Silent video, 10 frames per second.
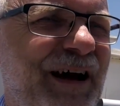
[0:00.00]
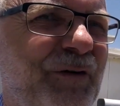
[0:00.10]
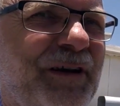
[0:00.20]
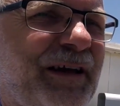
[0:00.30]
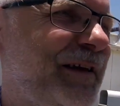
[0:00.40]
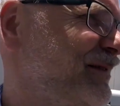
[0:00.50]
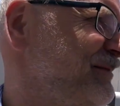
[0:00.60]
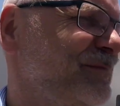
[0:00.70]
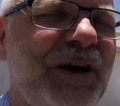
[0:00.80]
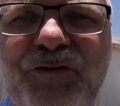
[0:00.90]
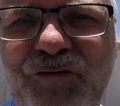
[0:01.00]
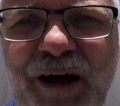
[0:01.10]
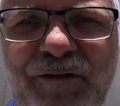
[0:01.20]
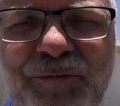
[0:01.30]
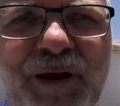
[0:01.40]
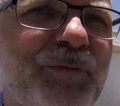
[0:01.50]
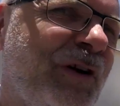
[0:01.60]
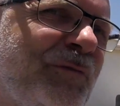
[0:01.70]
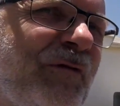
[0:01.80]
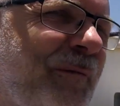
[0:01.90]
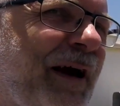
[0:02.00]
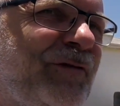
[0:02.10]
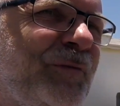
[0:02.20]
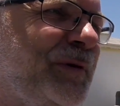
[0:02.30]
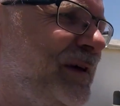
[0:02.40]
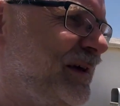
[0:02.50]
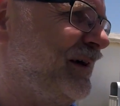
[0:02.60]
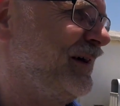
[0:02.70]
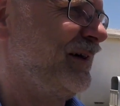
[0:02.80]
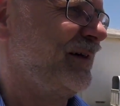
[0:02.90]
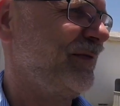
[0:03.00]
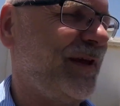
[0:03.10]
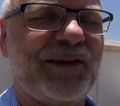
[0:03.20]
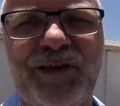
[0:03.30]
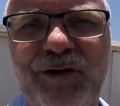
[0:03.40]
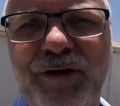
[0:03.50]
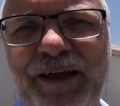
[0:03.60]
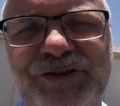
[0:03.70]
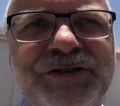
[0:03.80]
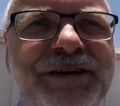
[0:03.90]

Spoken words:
out in it. It drives me, it brings me from A to B. The acceleration